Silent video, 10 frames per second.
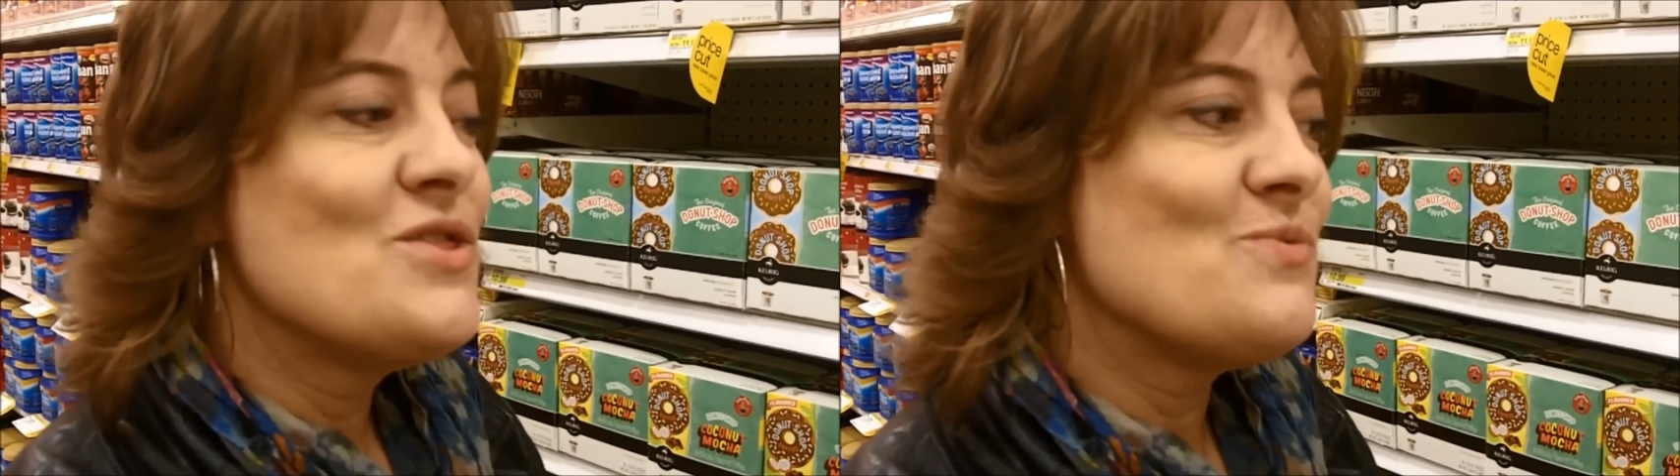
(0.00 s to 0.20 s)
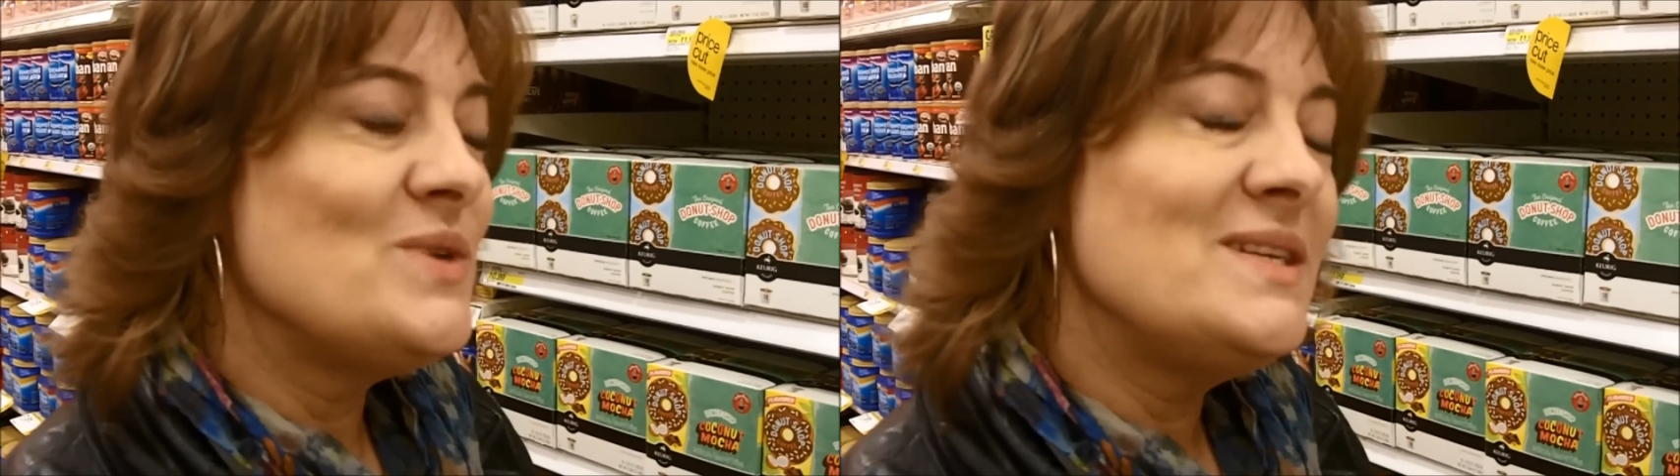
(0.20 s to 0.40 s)

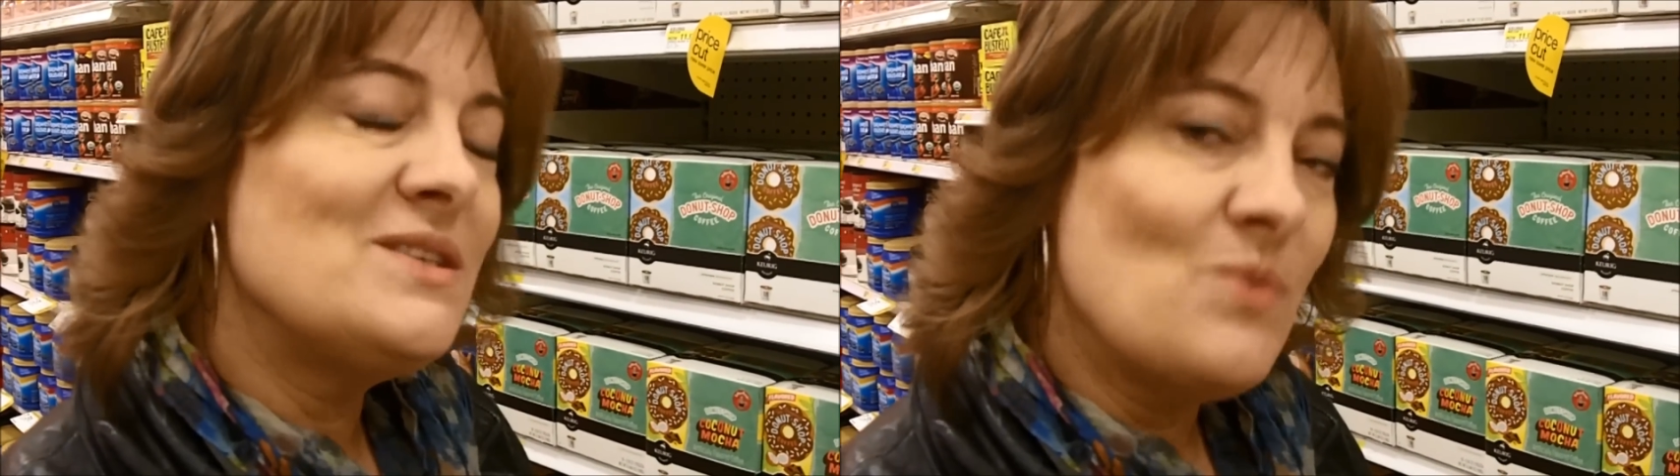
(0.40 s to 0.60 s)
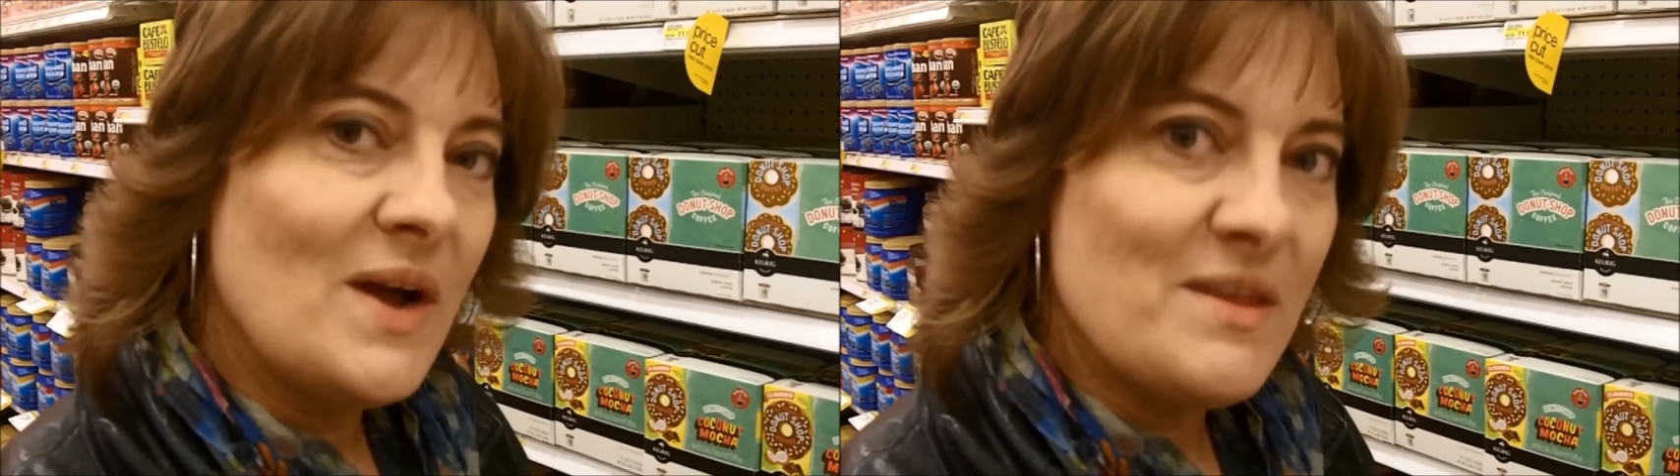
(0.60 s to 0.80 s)
The
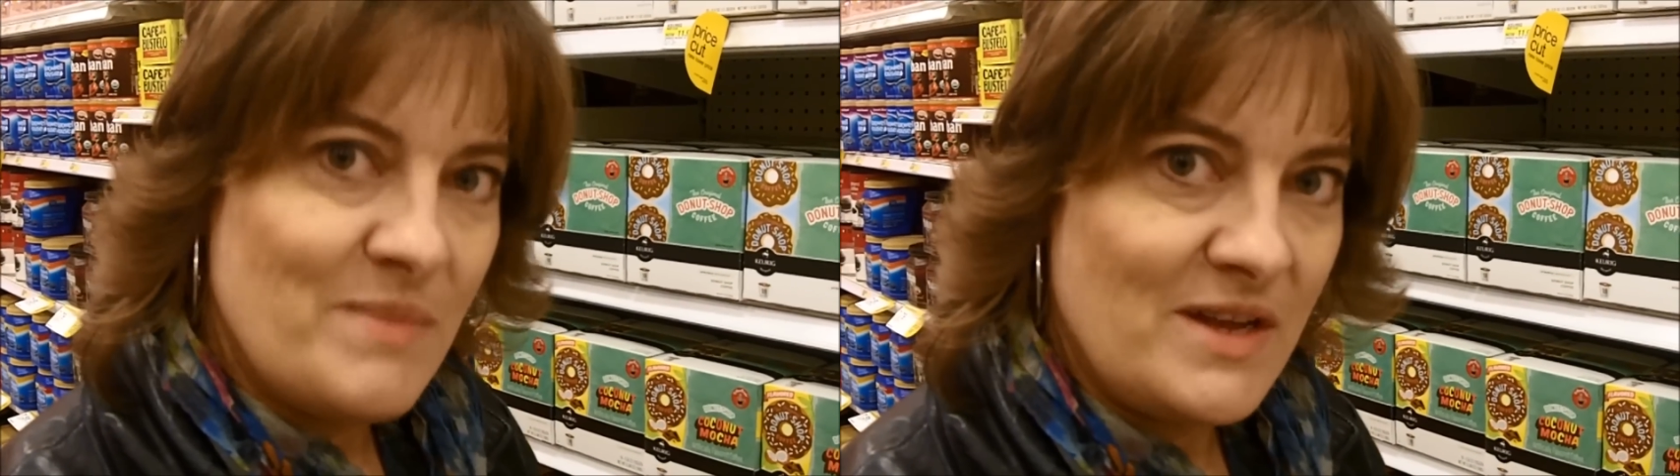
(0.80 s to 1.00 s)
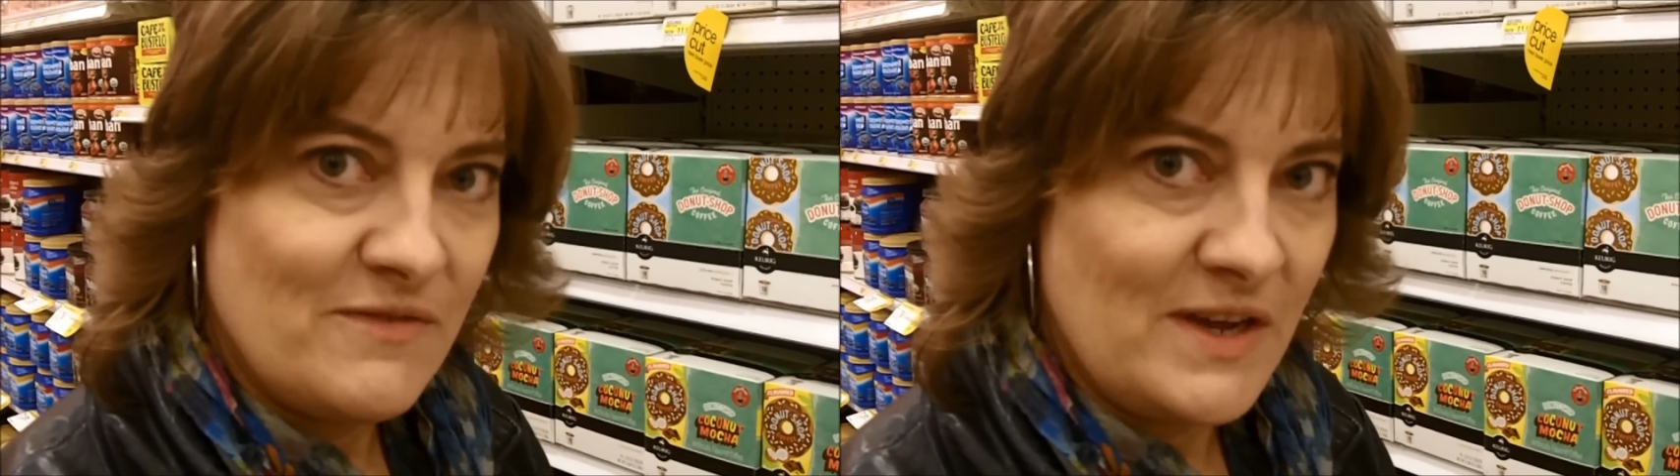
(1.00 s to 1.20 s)
reason why the
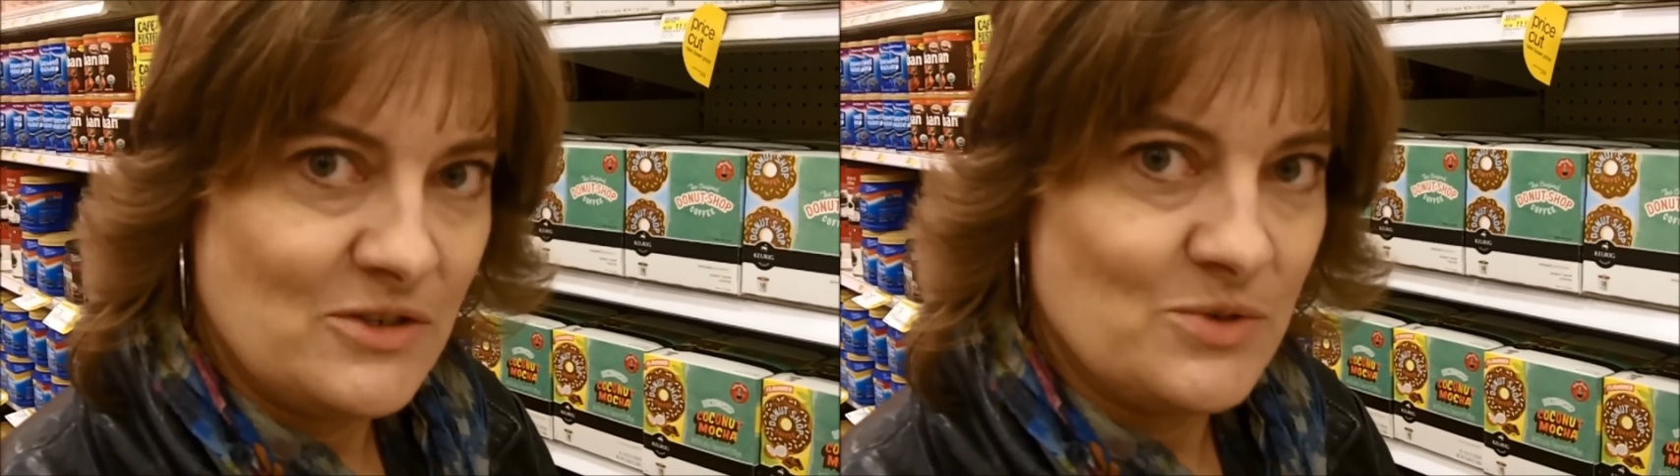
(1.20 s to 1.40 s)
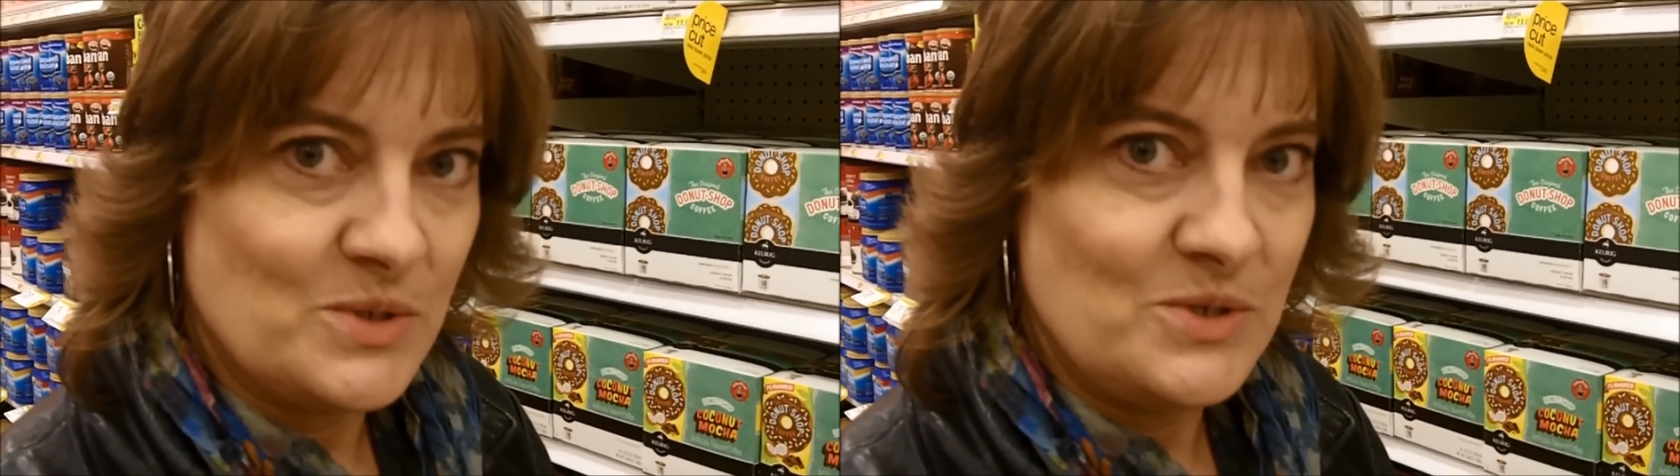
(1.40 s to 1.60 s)

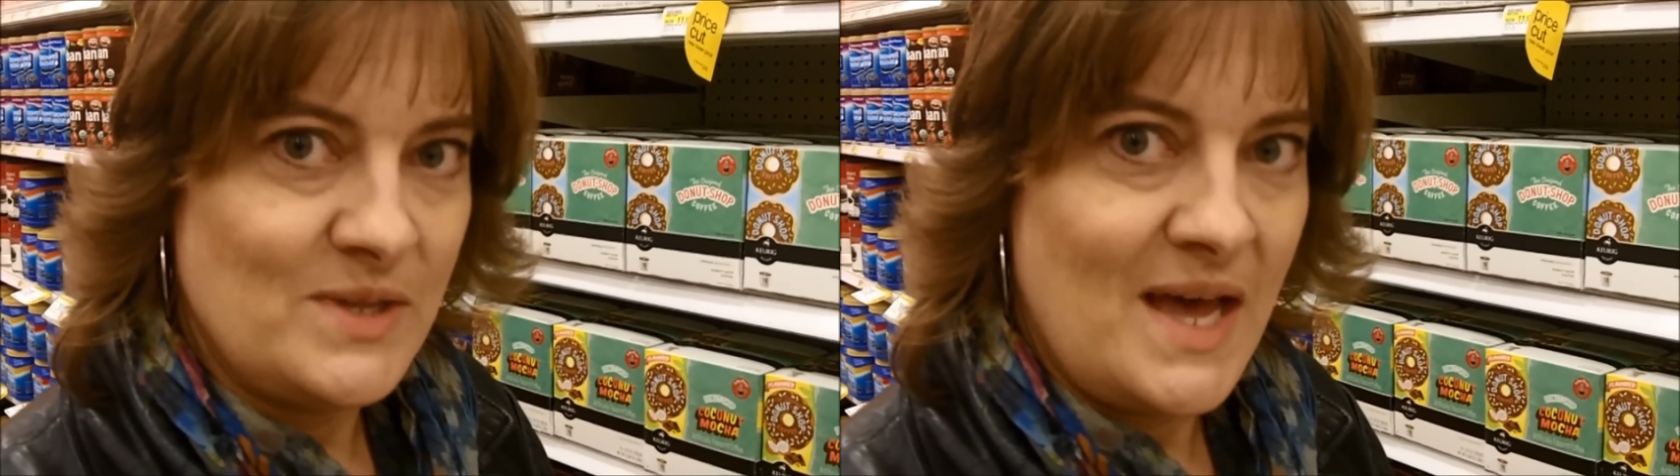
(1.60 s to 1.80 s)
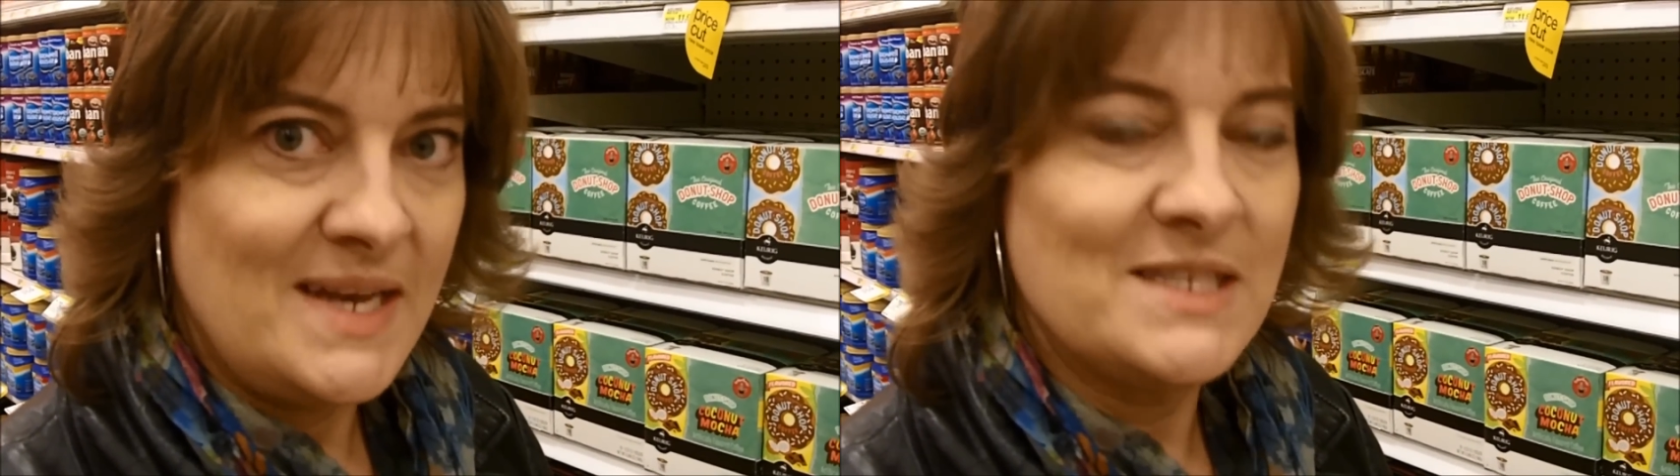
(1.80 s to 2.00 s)
manufacturers will do
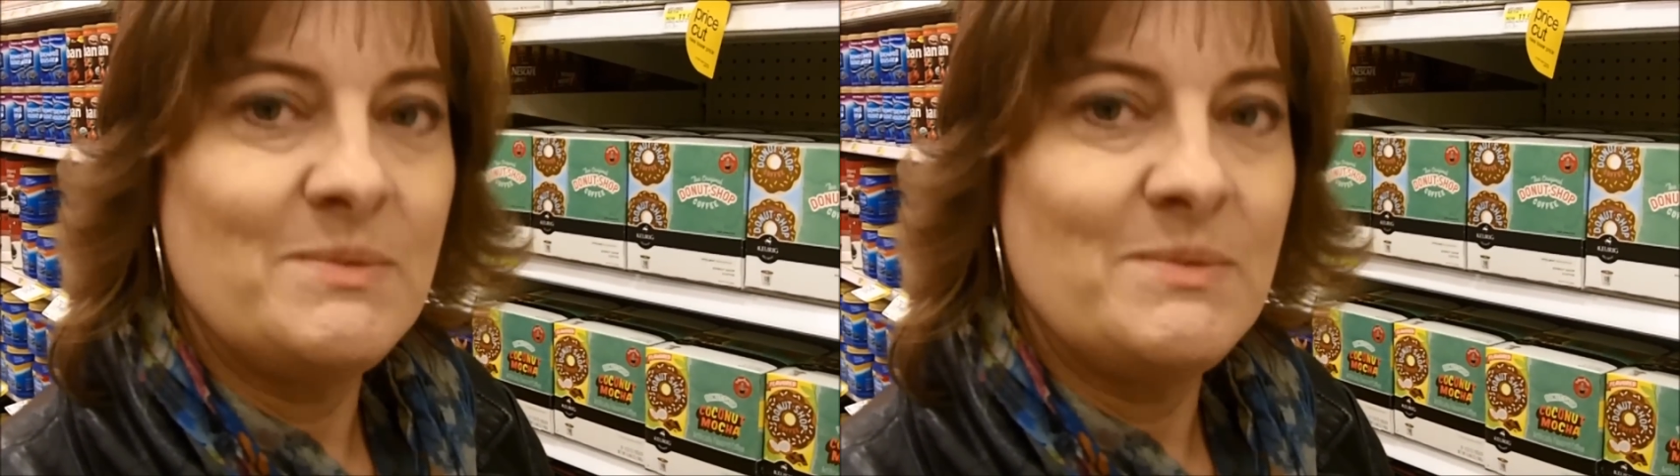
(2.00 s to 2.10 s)
that